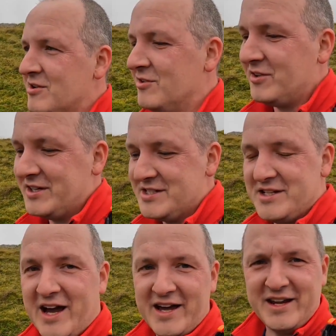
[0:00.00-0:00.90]
releasing
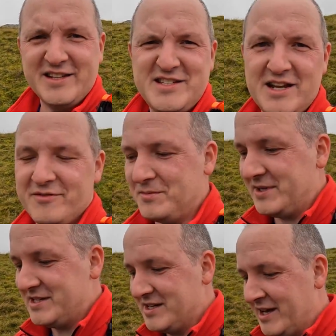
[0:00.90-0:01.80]
that and then seeing
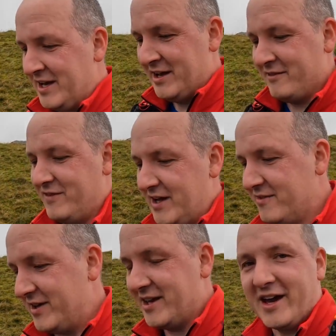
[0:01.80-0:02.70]
everybody's
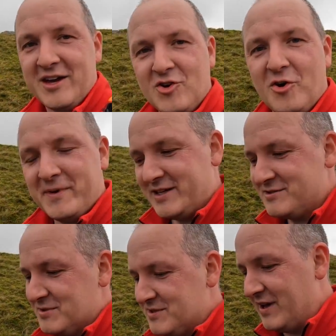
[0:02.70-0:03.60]
very kind comments
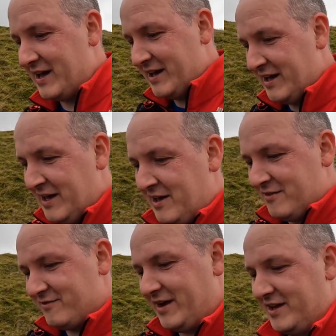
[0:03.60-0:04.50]
was
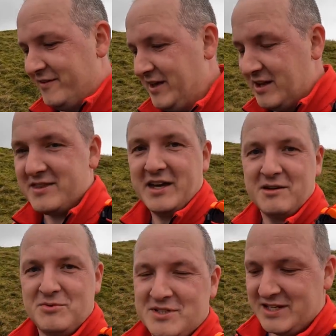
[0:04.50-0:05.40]
very
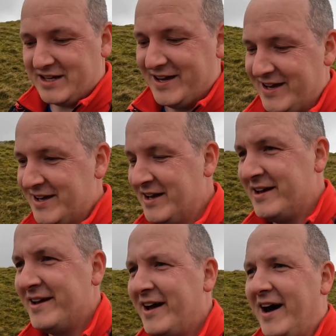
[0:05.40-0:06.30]
therapeutic
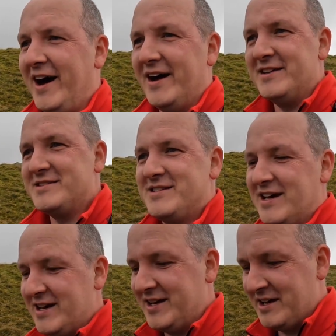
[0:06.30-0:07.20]
and
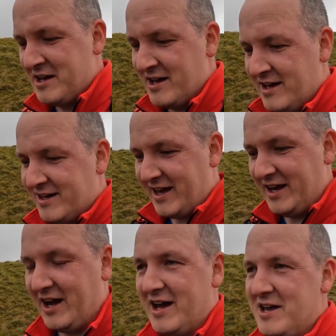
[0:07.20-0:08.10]
kind
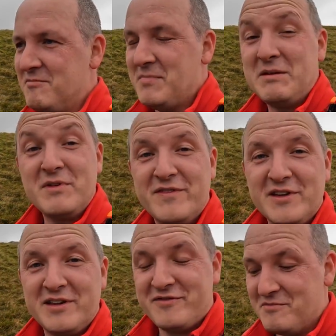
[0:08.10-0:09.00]
of made me
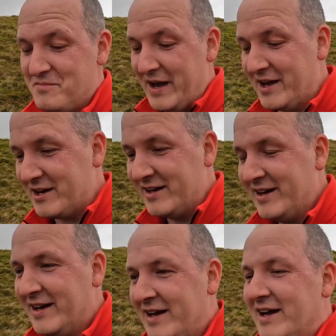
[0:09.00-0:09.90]
feel even better.
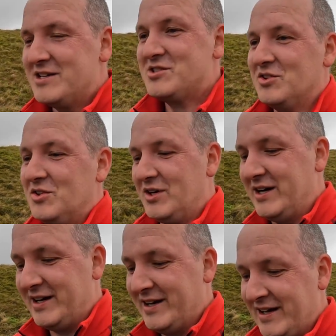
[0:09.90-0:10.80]
So
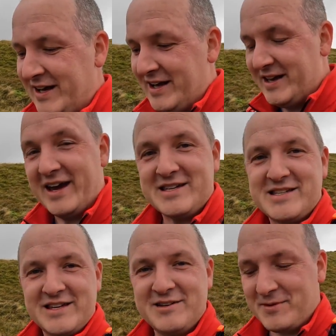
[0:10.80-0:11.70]
yes,
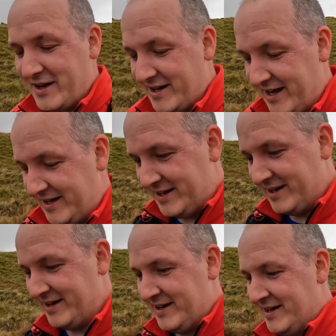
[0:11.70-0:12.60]
here we are again,
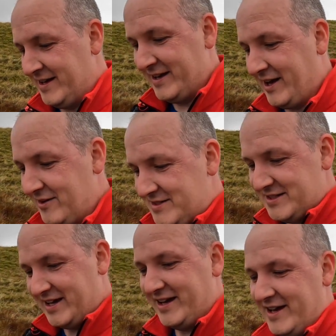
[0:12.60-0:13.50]
out
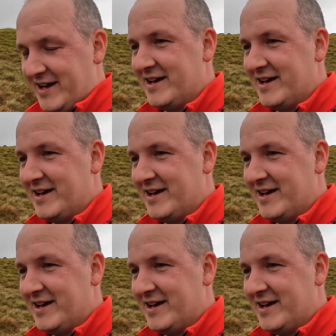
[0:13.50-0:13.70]
today